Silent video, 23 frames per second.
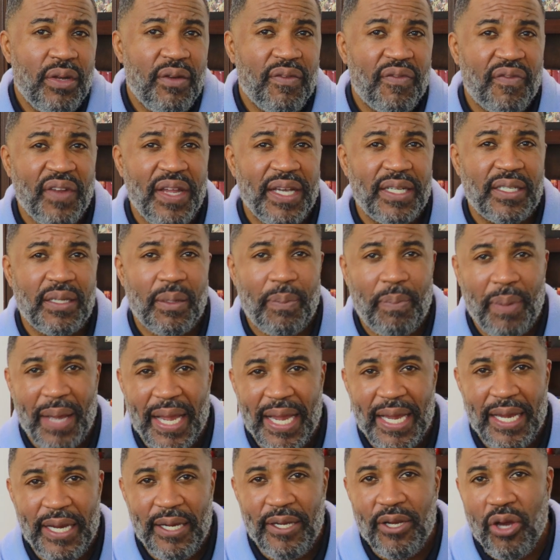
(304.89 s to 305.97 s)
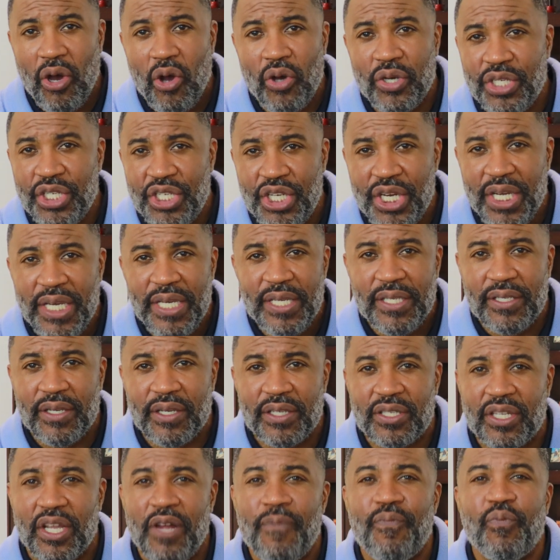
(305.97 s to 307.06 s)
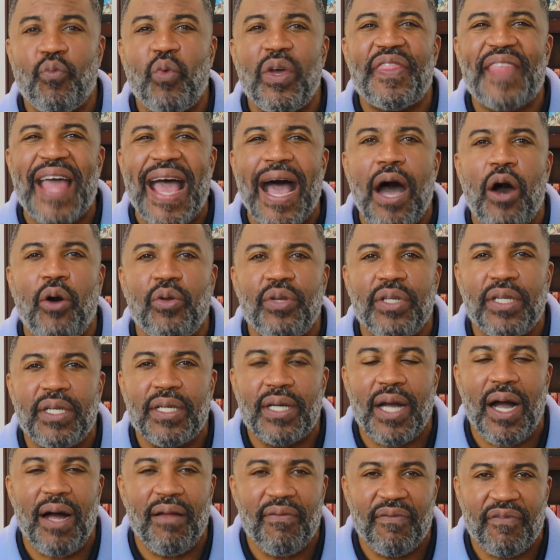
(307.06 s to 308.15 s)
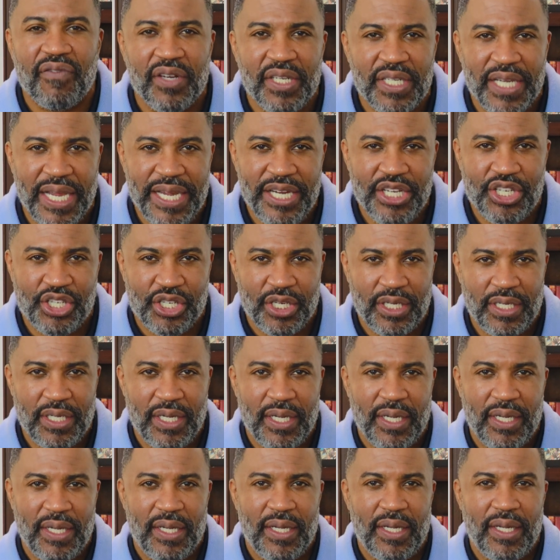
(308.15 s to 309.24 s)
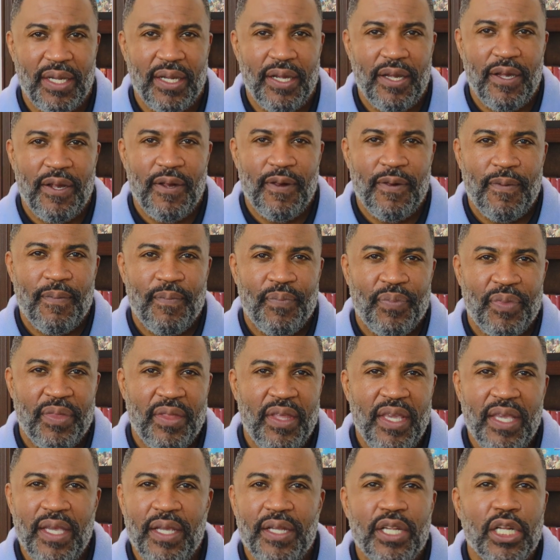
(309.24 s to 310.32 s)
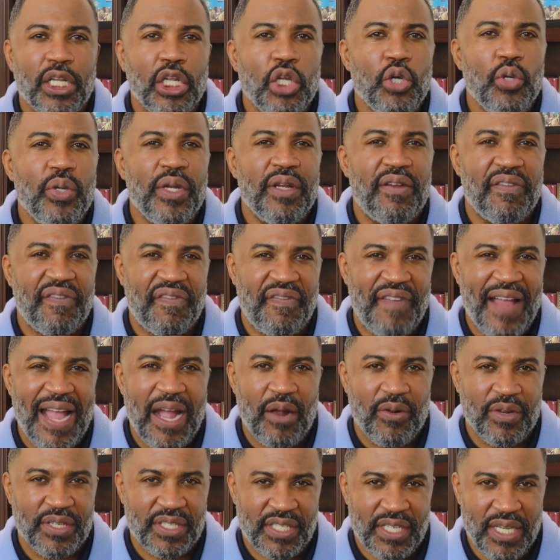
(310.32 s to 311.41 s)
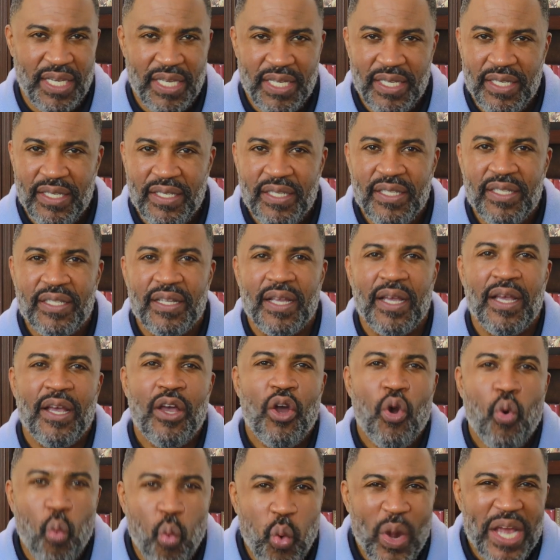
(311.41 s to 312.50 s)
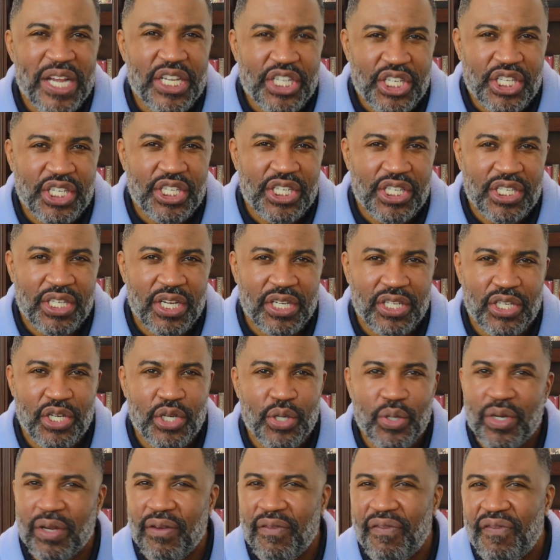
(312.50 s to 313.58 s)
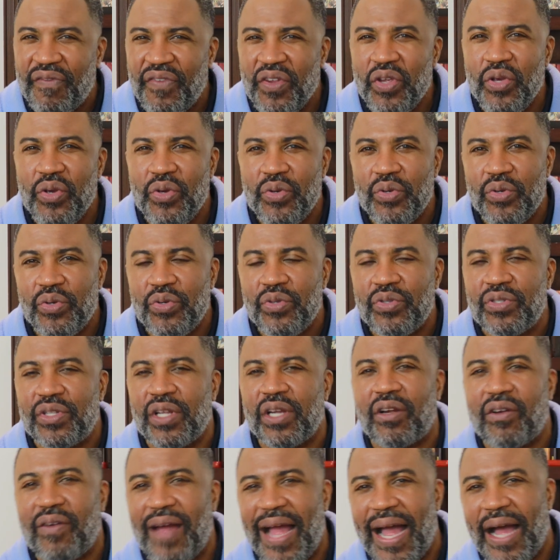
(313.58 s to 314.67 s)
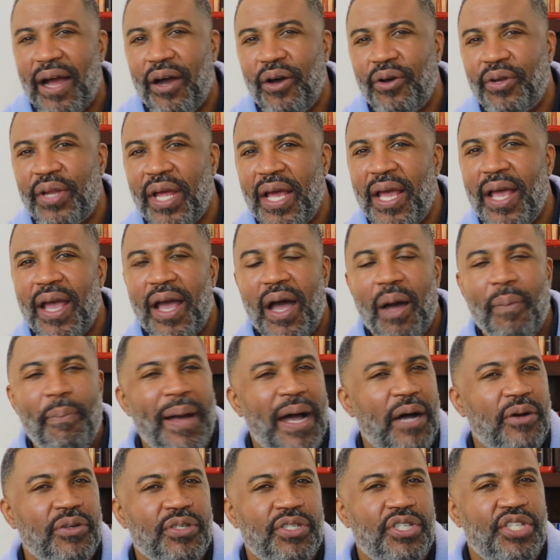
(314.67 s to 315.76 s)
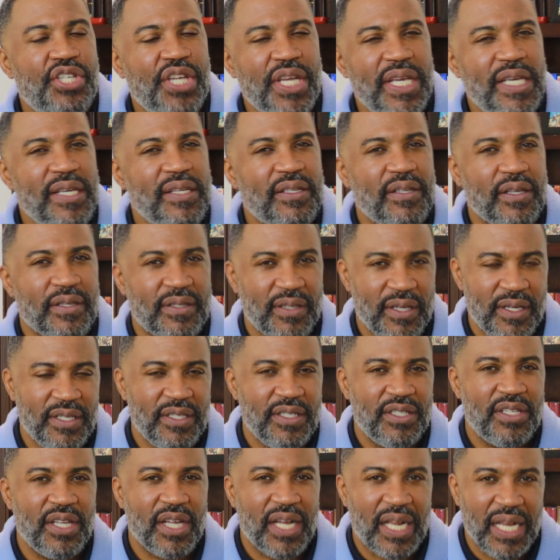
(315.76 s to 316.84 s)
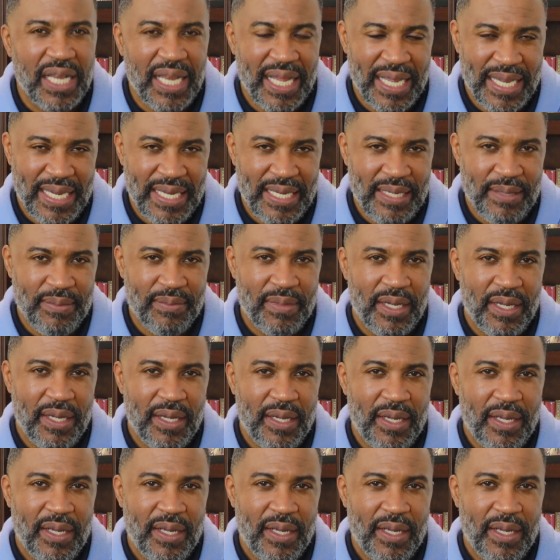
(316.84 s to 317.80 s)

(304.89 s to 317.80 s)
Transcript: to inflict pain on Jesus without confrontation. The deluded Pharisees wished to confuse the crowd about Jesus's claim.